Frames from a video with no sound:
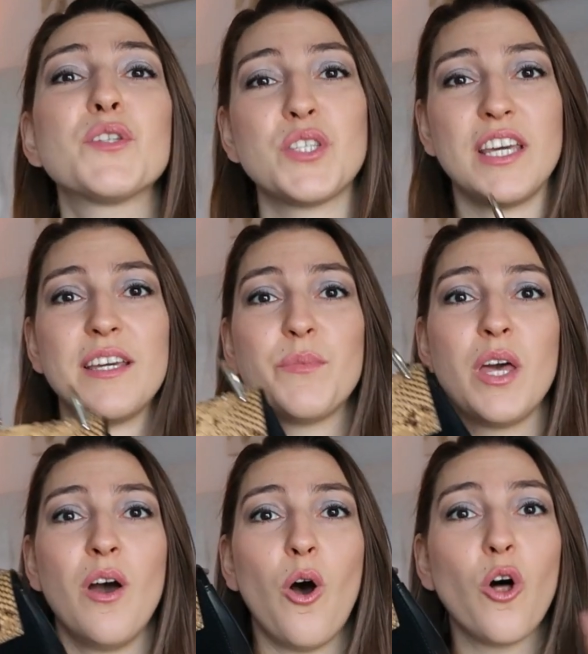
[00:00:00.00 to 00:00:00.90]
to say,
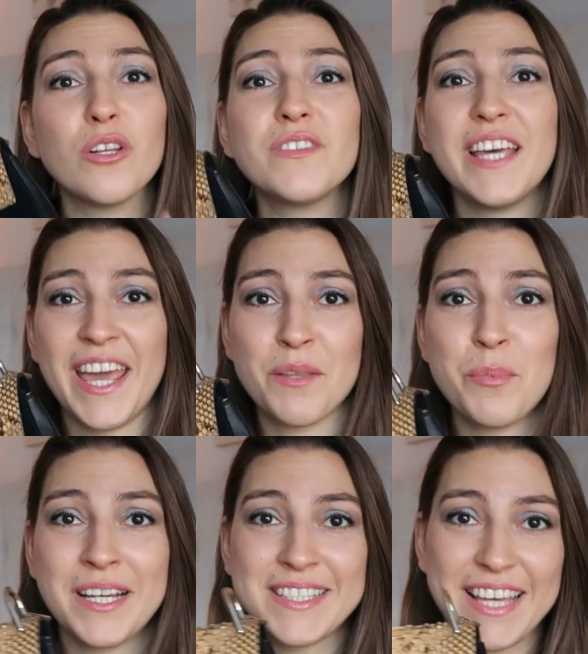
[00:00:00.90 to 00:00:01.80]
all of the
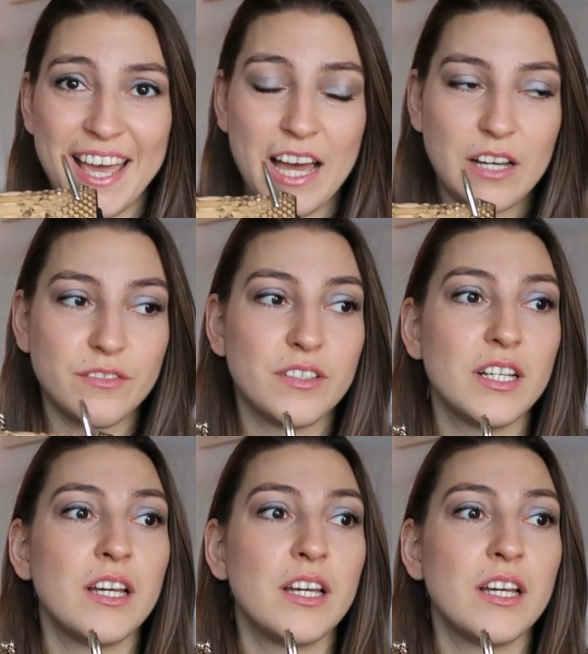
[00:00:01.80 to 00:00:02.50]
handbags I have,